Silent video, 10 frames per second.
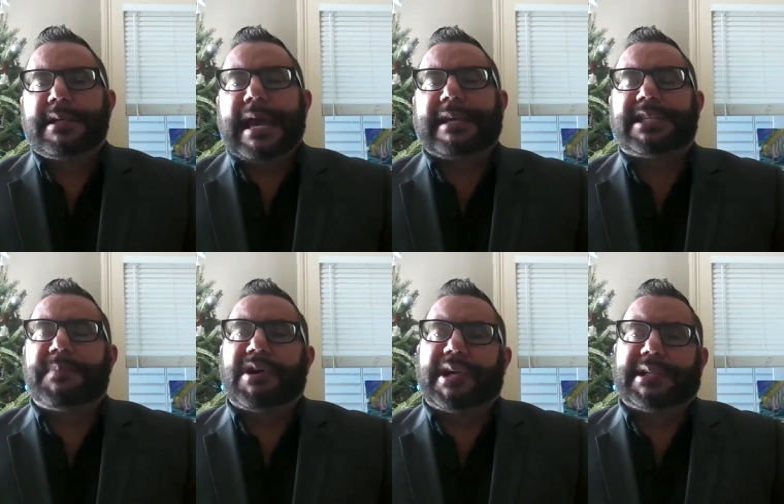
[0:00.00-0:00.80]

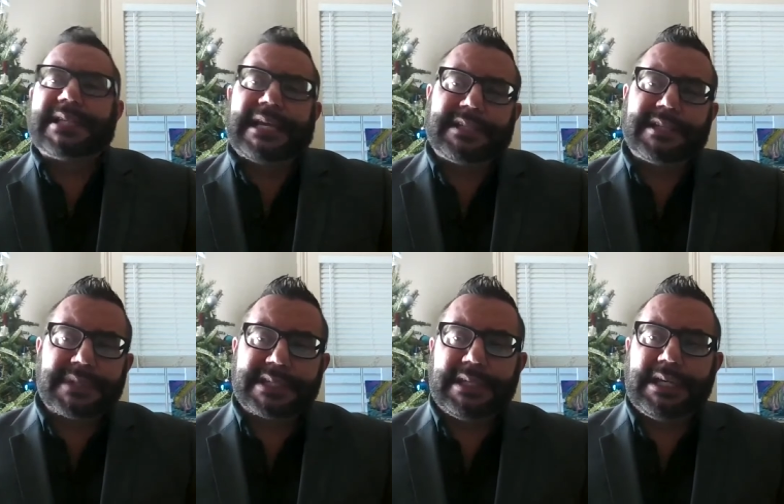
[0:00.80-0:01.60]
experience
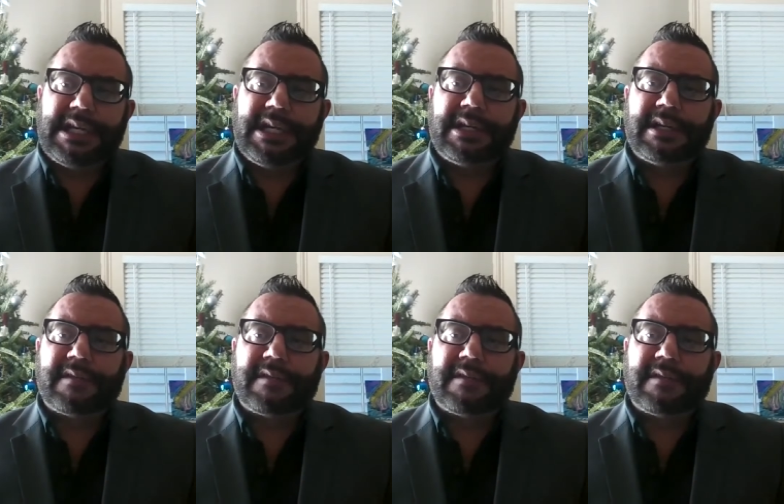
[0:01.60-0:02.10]
intimacy,